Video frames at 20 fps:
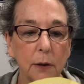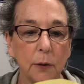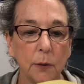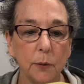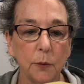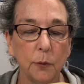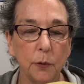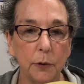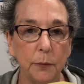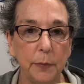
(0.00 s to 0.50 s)

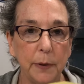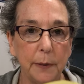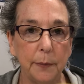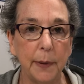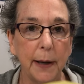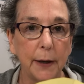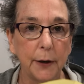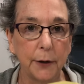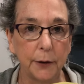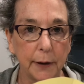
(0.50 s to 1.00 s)
would be
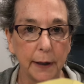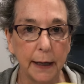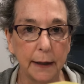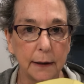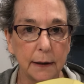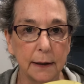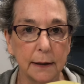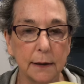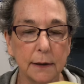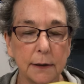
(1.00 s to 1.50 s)
better at
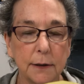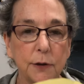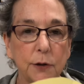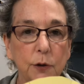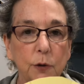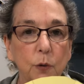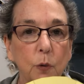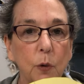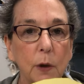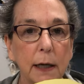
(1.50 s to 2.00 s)
this.
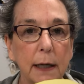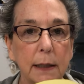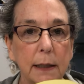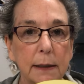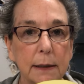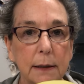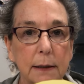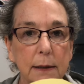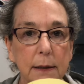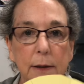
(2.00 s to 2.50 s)
You
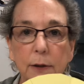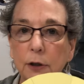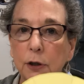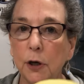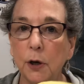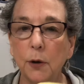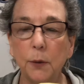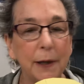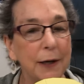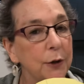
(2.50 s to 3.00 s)

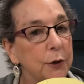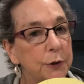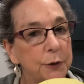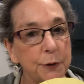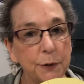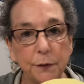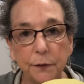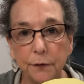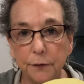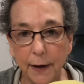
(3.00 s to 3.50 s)
don't want to do
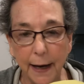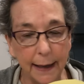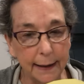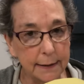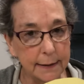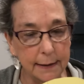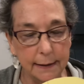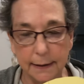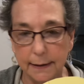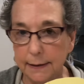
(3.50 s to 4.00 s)
it
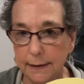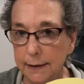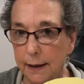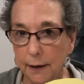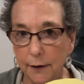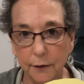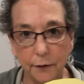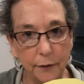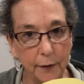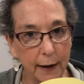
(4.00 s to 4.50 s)
fast. It's not
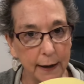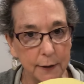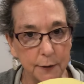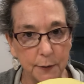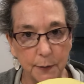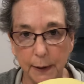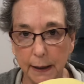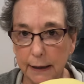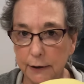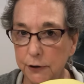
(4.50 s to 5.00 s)
a fast
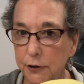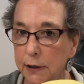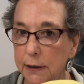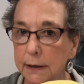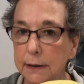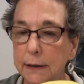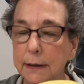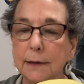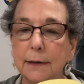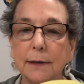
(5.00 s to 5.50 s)

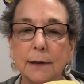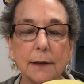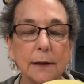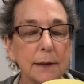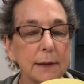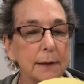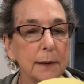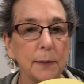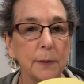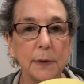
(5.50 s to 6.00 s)
project. It's
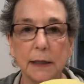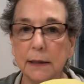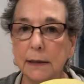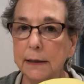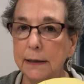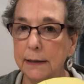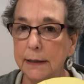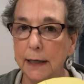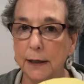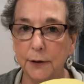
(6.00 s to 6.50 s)
just something
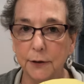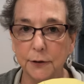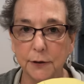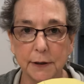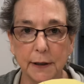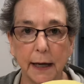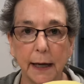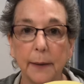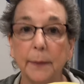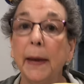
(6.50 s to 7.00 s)
to take your
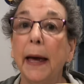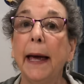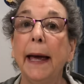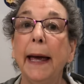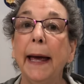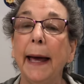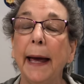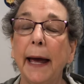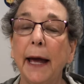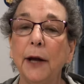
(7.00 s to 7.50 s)
time,
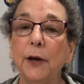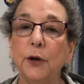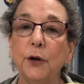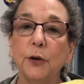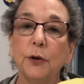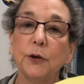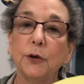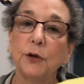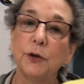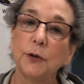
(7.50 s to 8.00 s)
and you
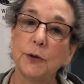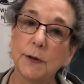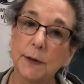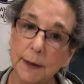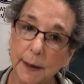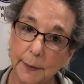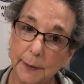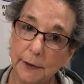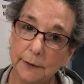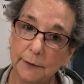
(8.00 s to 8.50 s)
can do
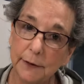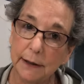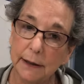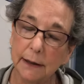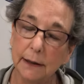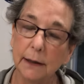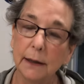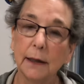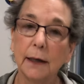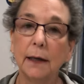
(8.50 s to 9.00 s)
some of it
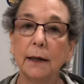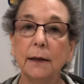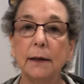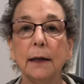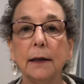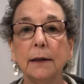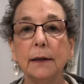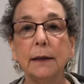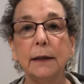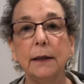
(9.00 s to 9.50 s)
and
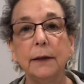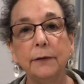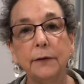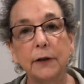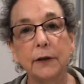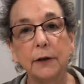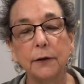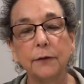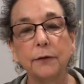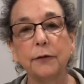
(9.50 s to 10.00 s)
then leave
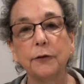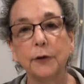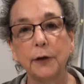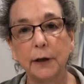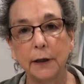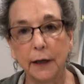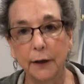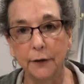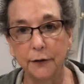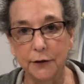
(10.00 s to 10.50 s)
it for
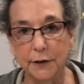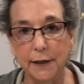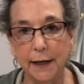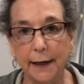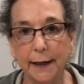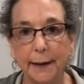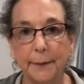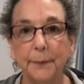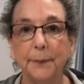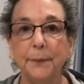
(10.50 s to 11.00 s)
another
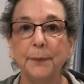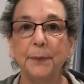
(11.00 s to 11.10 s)
time.